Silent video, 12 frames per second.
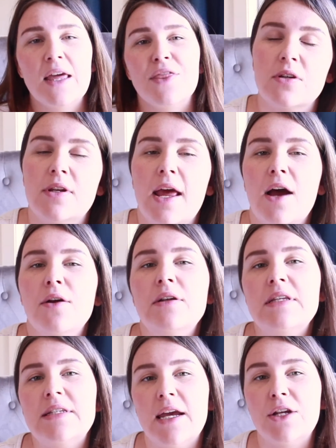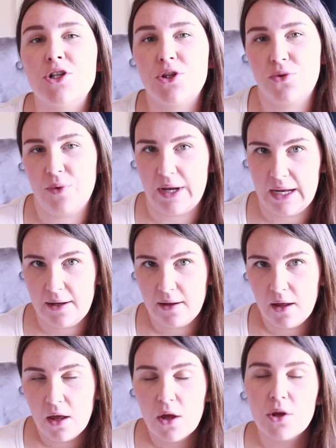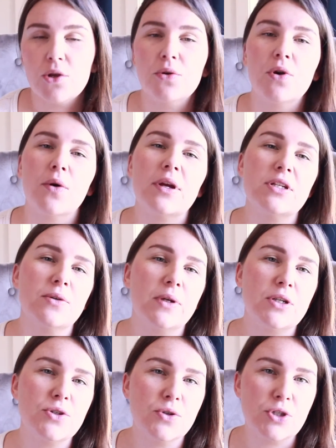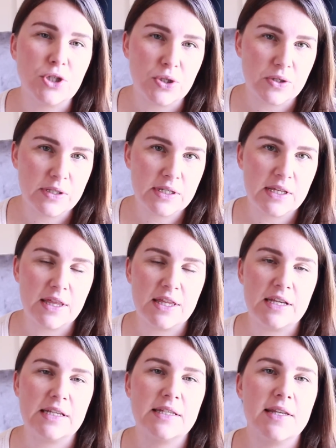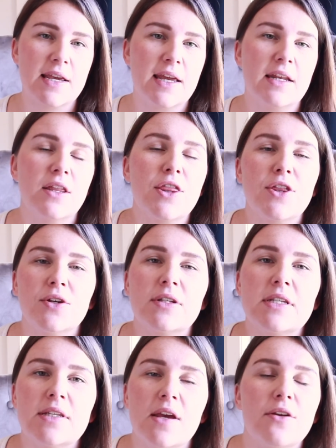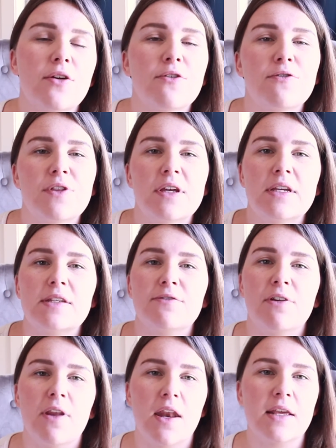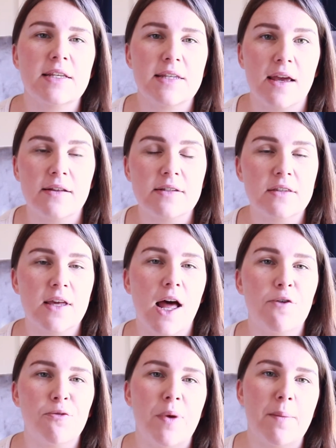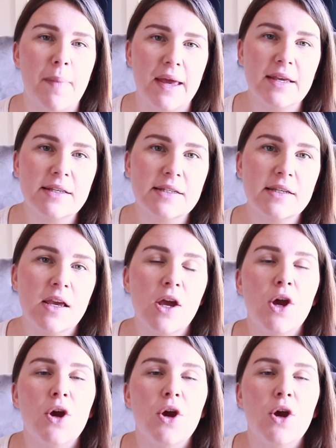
So now in stage 3, you're going to introduce the 2nd and 3rd set of these phonetic sounds that the alphabet makes.